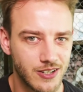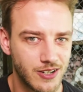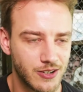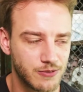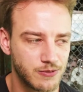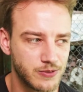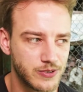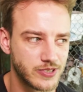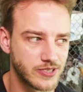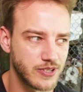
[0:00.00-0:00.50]

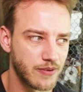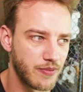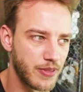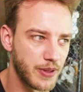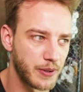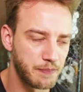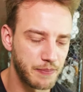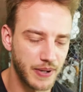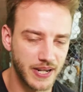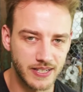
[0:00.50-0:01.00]
off with
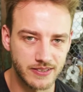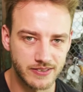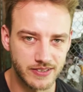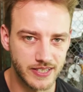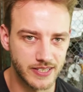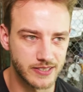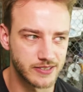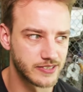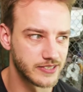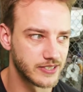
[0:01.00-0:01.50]
something
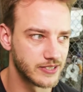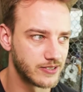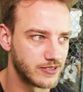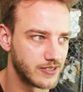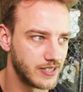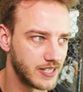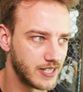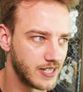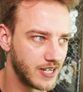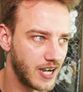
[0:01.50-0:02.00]
basic so